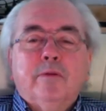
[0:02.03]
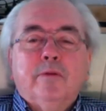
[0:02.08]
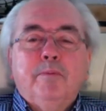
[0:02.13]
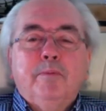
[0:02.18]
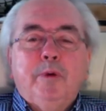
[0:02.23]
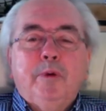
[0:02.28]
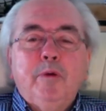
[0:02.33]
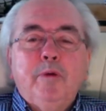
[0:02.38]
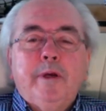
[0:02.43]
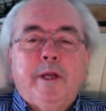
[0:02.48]
from
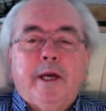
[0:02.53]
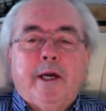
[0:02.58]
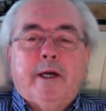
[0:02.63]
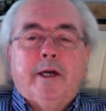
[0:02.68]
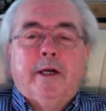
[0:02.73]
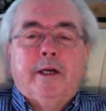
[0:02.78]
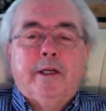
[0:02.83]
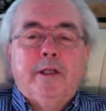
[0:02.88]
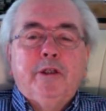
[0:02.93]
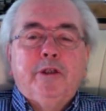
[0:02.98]

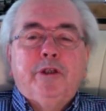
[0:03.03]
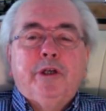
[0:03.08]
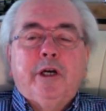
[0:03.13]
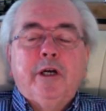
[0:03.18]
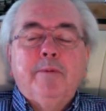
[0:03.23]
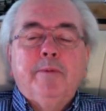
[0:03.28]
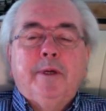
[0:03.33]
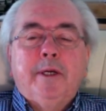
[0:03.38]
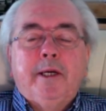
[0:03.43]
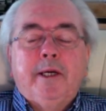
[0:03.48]
Munich in
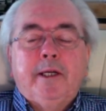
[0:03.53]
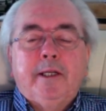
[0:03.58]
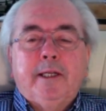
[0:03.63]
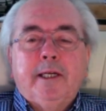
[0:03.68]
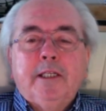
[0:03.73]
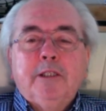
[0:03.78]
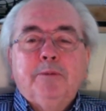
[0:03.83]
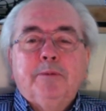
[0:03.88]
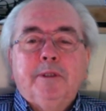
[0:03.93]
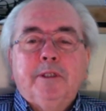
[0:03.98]
Germany,
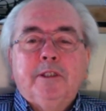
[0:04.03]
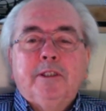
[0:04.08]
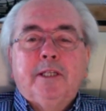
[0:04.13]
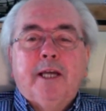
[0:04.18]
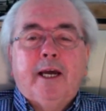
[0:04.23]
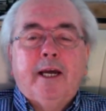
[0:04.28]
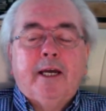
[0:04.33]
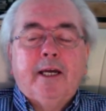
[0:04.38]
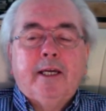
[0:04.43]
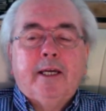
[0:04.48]
Desmond
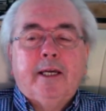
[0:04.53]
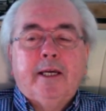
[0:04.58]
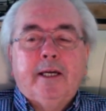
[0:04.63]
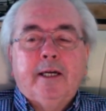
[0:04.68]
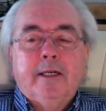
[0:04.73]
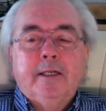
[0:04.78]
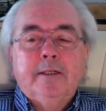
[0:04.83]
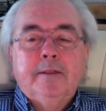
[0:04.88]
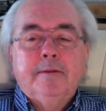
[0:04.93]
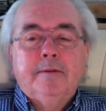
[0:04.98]
Stack
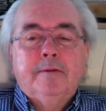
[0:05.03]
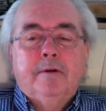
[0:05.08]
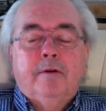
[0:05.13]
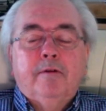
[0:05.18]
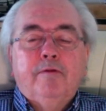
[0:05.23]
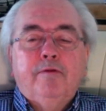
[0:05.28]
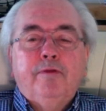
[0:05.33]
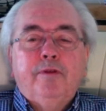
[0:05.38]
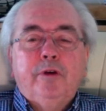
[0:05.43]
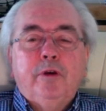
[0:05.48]
here.
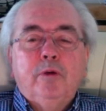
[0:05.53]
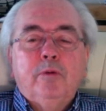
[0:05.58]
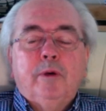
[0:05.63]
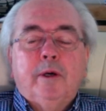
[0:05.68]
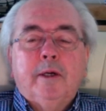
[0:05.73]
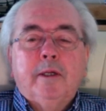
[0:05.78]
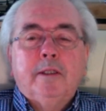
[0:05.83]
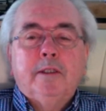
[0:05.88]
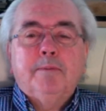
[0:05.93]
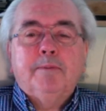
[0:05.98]
A few
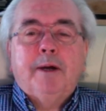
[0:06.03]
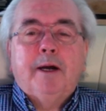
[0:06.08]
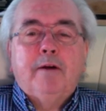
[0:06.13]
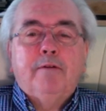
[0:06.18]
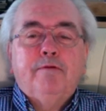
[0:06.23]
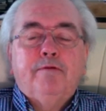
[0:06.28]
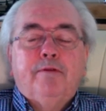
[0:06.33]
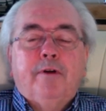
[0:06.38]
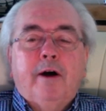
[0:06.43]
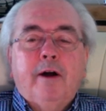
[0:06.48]
words
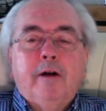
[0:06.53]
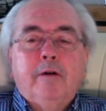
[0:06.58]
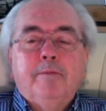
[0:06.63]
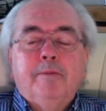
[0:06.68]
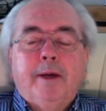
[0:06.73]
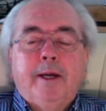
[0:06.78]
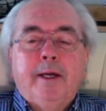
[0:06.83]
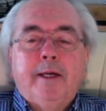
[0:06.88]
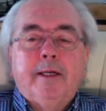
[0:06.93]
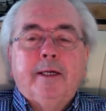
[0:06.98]
about
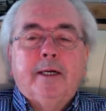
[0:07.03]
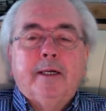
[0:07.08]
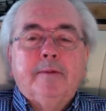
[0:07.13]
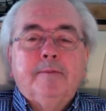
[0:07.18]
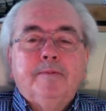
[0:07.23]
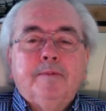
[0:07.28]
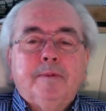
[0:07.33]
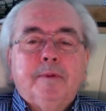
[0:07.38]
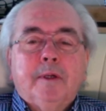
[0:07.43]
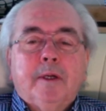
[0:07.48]
FileMaker.
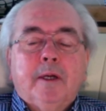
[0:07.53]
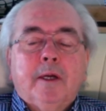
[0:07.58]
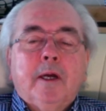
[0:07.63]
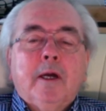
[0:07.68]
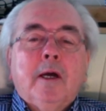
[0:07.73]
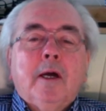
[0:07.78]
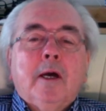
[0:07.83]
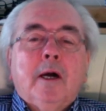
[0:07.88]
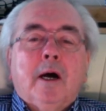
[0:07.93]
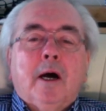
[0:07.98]

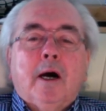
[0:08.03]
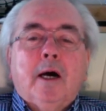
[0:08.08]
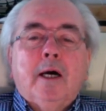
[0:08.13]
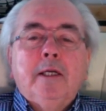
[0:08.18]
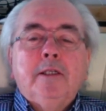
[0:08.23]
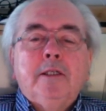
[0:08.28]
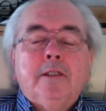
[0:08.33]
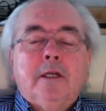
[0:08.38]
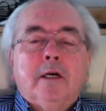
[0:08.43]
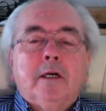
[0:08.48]

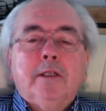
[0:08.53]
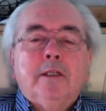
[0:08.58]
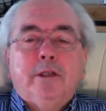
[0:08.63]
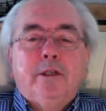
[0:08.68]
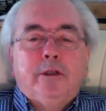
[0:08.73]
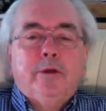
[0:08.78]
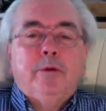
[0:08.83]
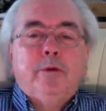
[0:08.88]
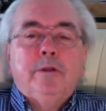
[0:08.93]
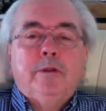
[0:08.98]
I
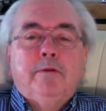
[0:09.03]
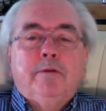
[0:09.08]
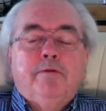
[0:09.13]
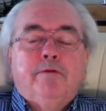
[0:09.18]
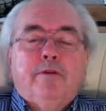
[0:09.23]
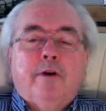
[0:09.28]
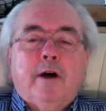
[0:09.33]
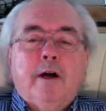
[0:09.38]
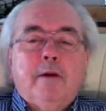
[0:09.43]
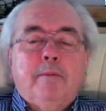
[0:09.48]
started
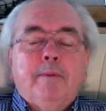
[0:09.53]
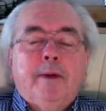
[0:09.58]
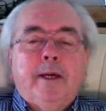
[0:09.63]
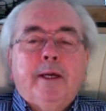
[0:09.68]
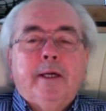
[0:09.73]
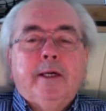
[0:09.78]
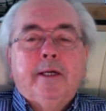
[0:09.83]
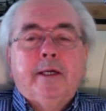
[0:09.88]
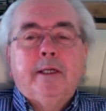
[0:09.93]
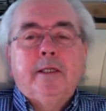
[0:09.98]
using
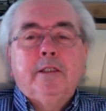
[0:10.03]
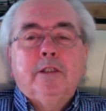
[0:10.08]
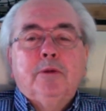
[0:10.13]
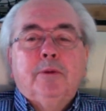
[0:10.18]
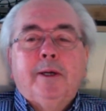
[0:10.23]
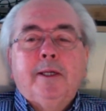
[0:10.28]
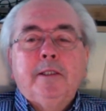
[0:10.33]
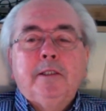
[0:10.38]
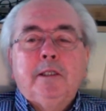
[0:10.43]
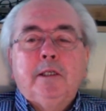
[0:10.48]
FileMaker in
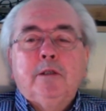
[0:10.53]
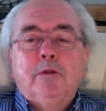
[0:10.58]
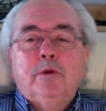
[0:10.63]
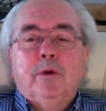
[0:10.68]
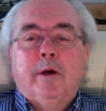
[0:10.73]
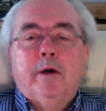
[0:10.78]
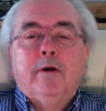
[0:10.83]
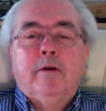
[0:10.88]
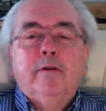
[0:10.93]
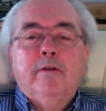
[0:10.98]
twenty
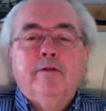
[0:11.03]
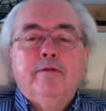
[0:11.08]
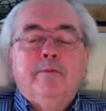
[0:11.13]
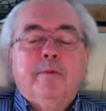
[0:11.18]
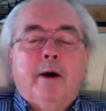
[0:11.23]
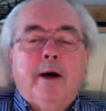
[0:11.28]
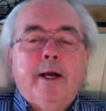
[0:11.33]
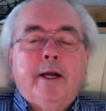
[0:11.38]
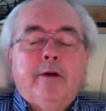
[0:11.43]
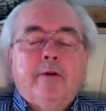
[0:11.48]
twelve,
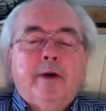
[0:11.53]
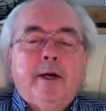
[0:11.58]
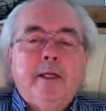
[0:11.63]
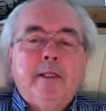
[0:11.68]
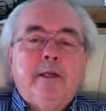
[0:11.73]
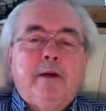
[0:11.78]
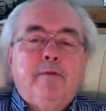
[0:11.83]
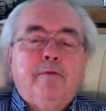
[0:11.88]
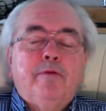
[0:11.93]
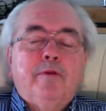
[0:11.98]

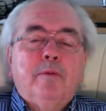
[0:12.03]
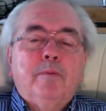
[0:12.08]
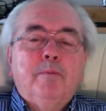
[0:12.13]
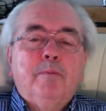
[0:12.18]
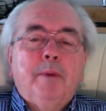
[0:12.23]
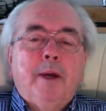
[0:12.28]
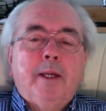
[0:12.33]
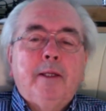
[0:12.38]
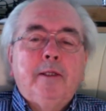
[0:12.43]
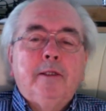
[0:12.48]
migrating
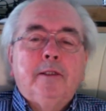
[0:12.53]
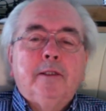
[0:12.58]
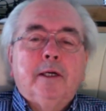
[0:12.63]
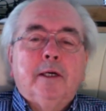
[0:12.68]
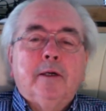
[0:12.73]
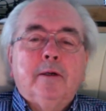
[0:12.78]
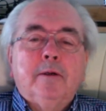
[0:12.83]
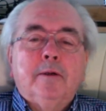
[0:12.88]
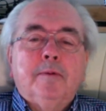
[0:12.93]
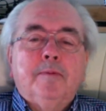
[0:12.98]
from
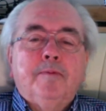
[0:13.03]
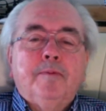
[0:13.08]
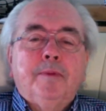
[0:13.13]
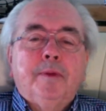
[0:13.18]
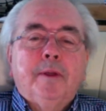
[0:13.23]
Bento.